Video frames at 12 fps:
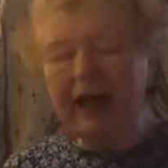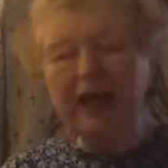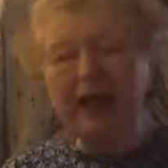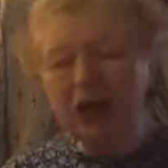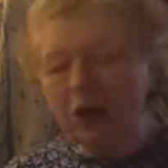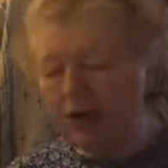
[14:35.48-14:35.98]

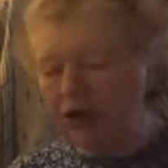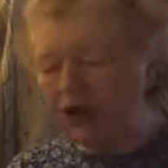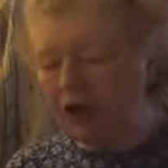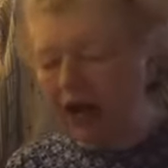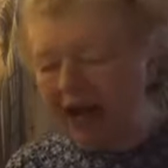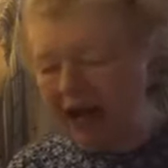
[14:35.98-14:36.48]
and go to
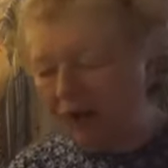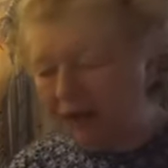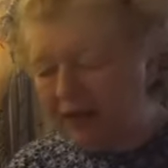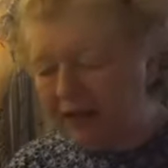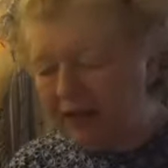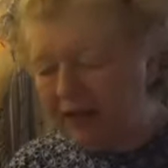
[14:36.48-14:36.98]
your
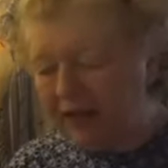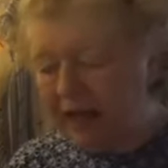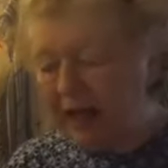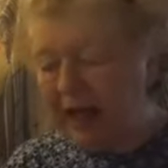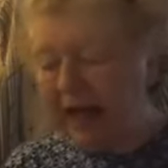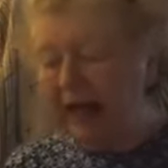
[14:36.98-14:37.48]
house.
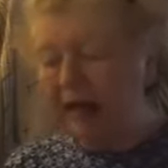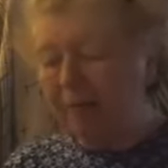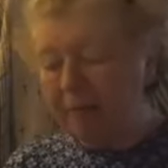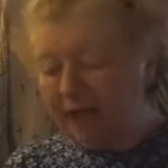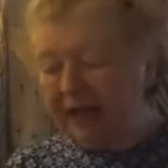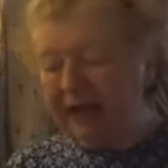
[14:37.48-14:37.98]
And
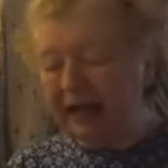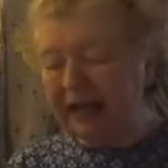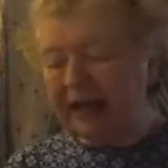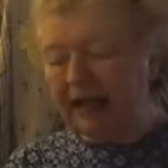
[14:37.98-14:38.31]
immediately he